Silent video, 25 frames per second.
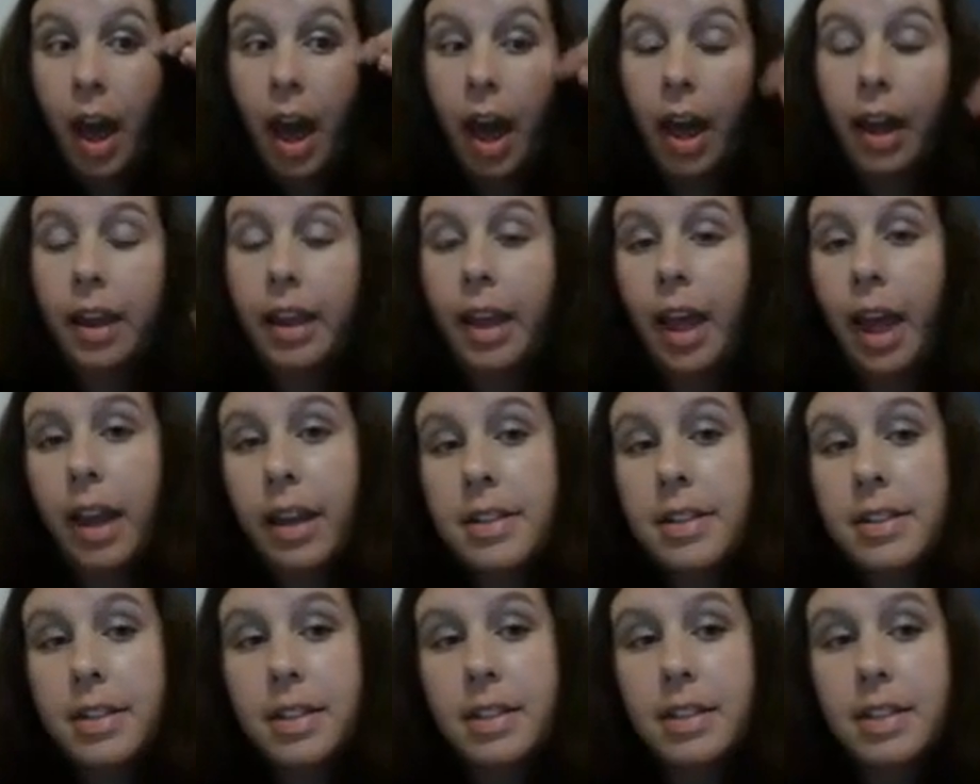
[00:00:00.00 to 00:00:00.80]
Again,
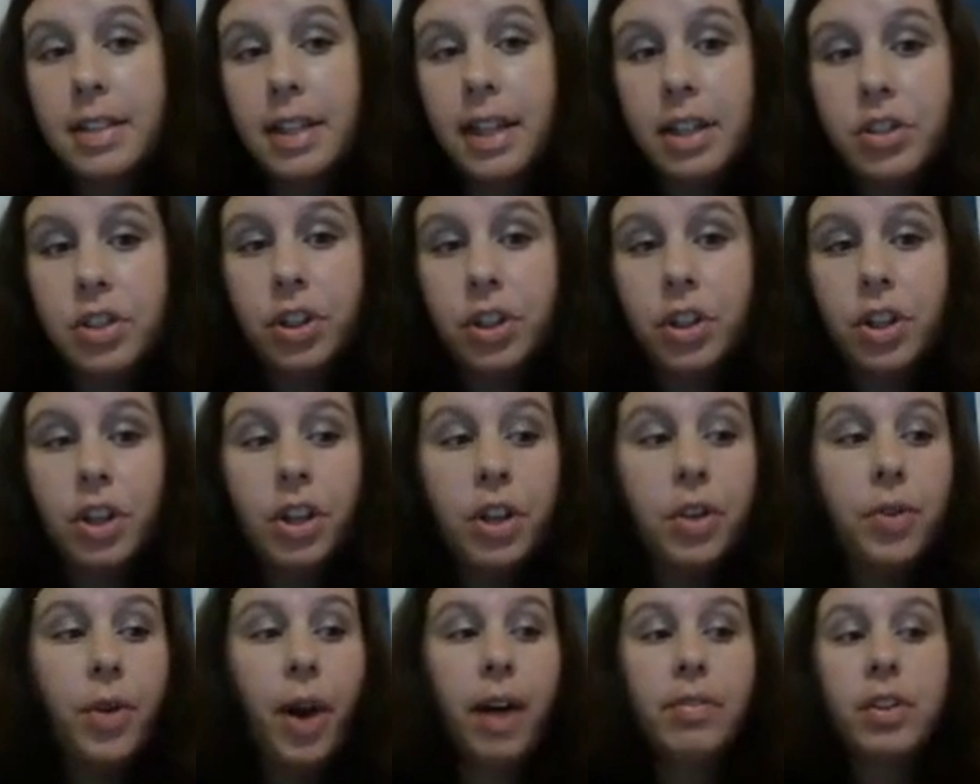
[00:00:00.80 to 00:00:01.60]
as a teacher,
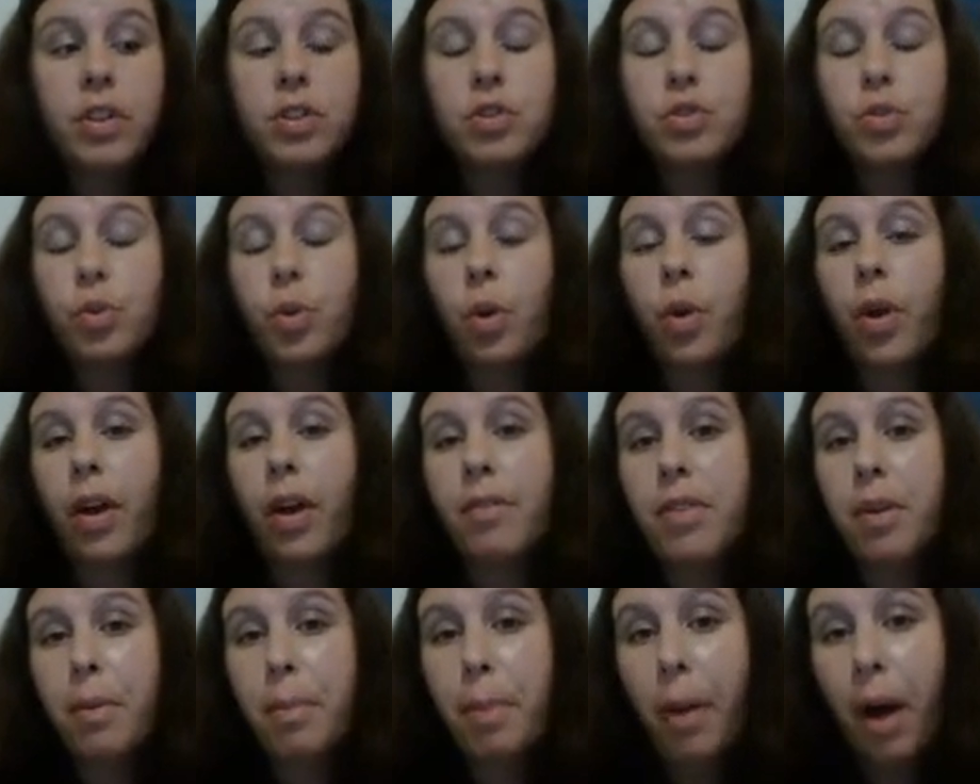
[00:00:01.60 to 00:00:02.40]
you have control
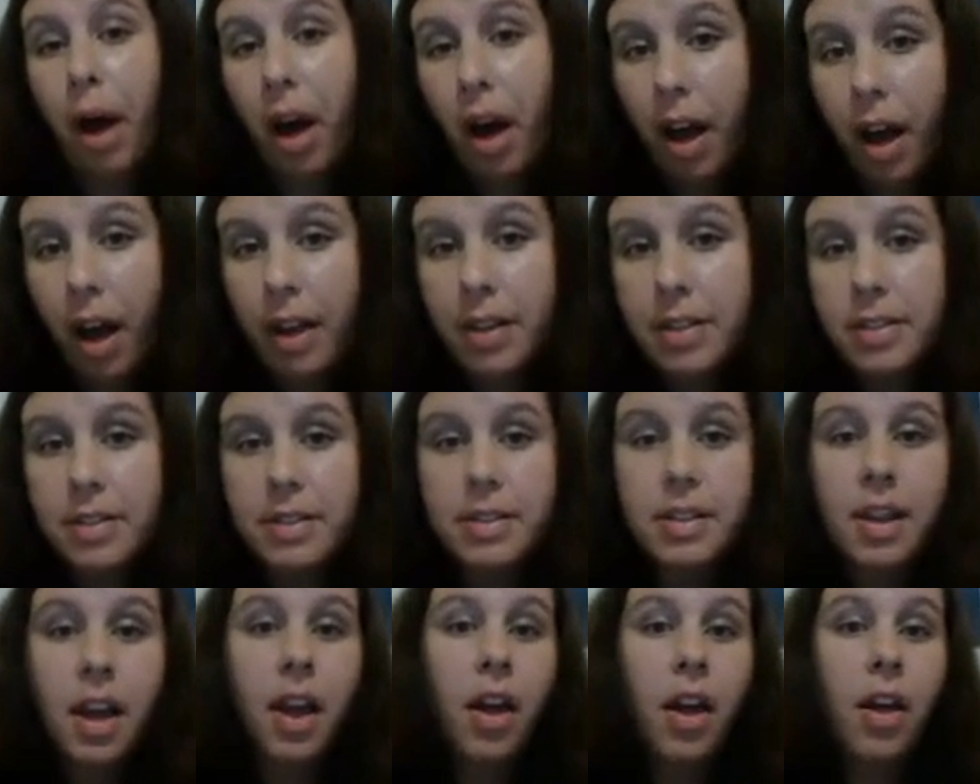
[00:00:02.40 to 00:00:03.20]
of the
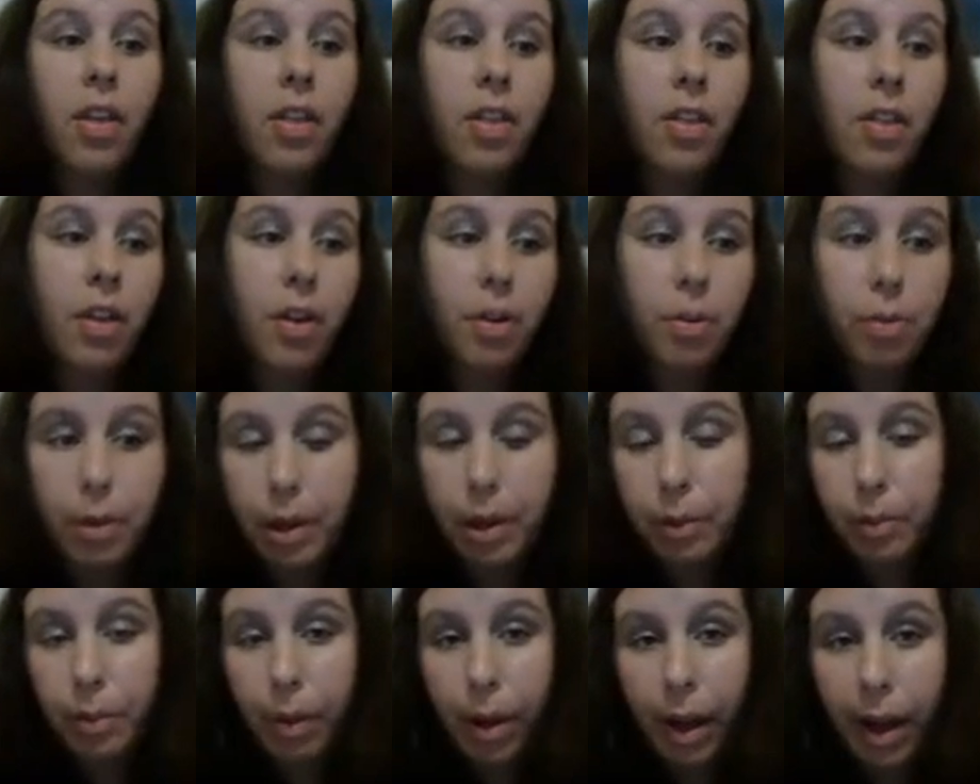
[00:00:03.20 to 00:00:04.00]
pause, the
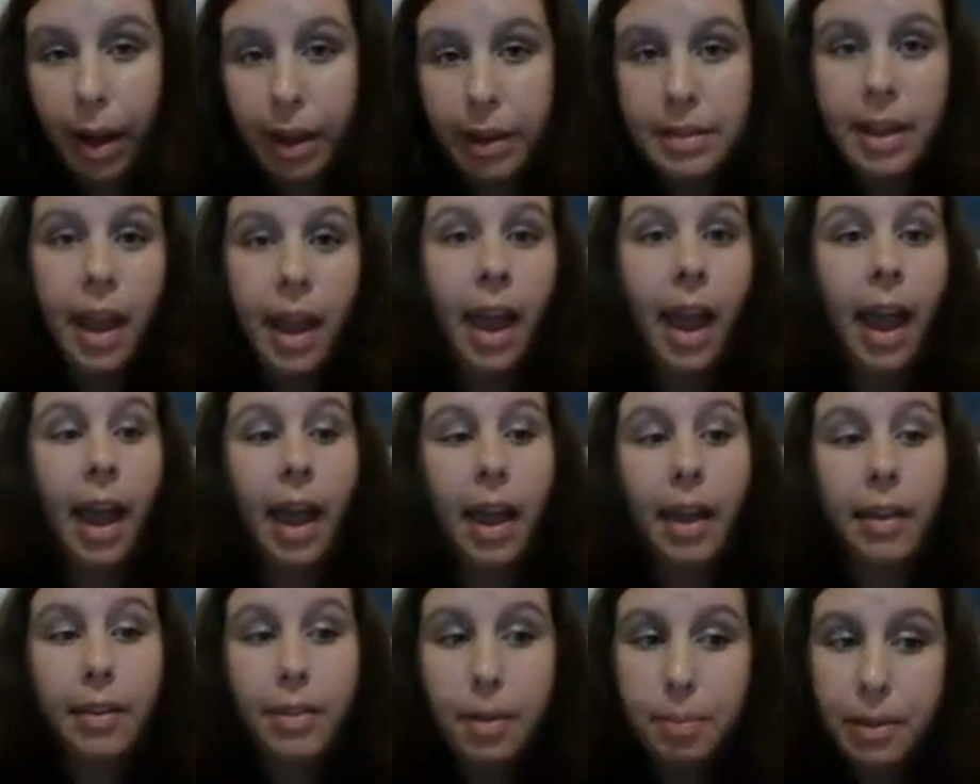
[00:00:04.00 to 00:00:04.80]
rewind,
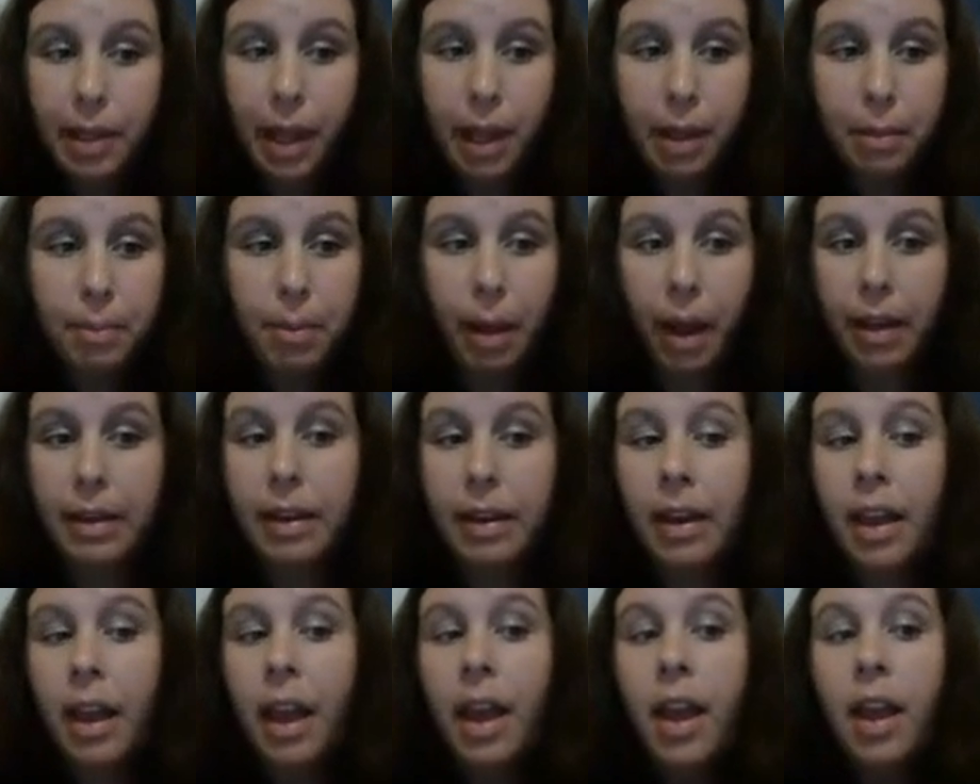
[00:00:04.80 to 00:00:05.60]
and the play
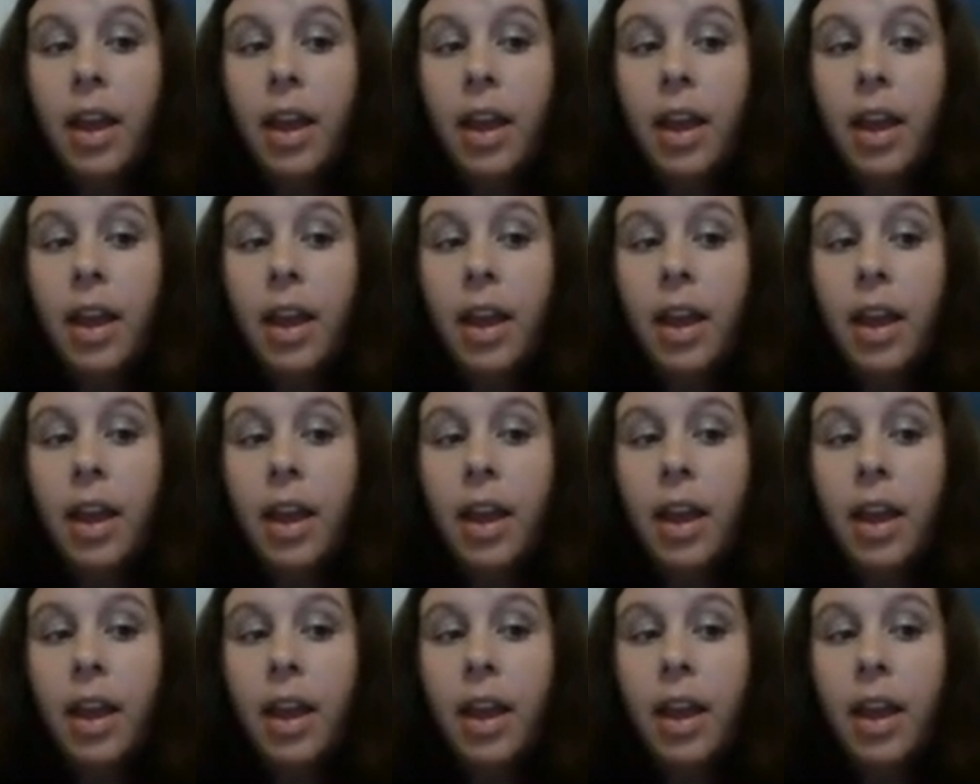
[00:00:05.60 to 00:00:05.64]
button.